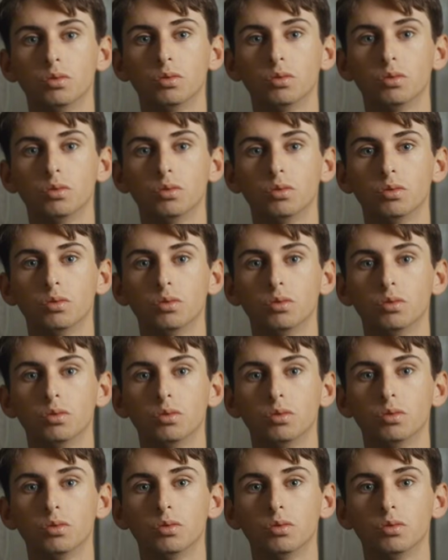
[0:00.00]

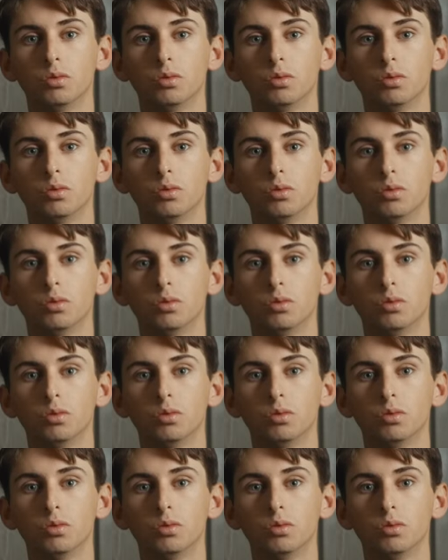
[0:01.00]

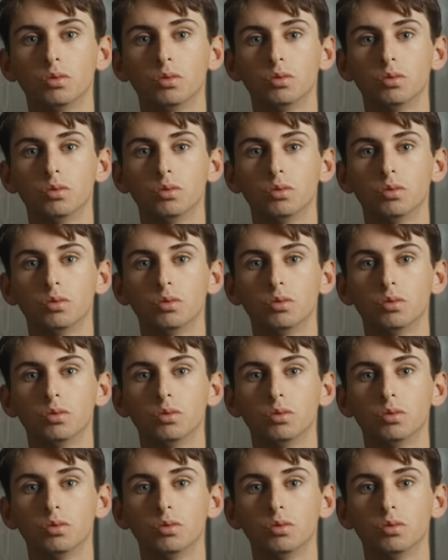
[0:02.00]

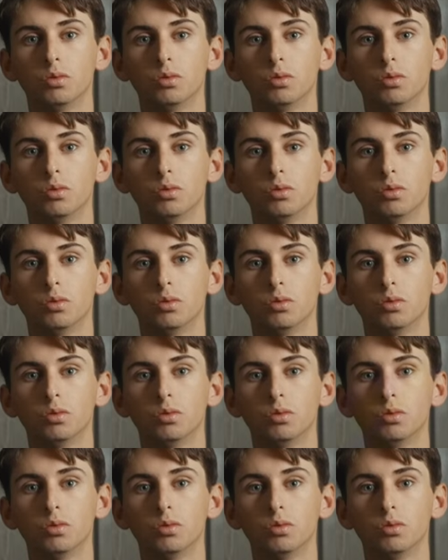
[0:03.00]

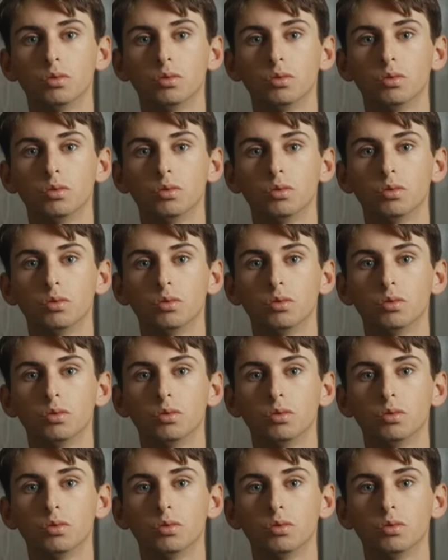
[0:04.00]
No words are spoken by the person on screen.